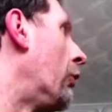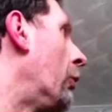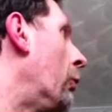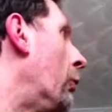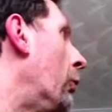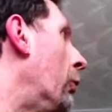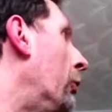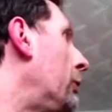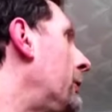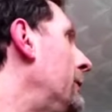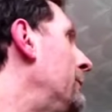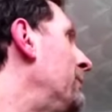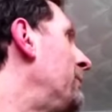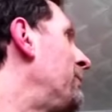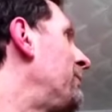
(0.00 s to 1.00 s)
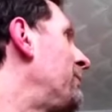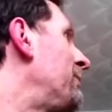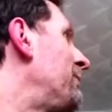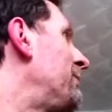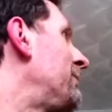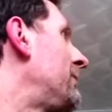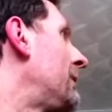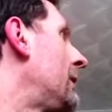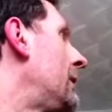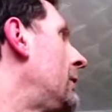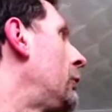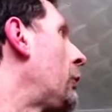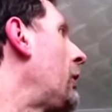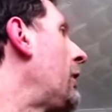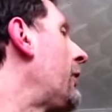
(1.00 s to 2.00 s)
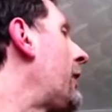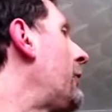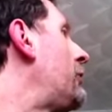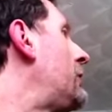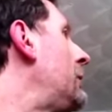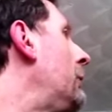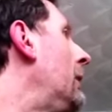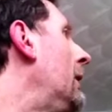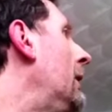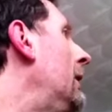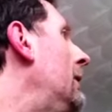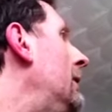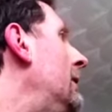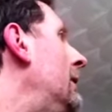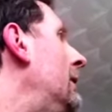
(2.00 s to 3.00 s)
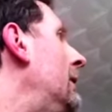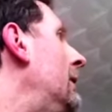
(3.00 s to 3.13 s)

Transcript: on the wall, looking as if she were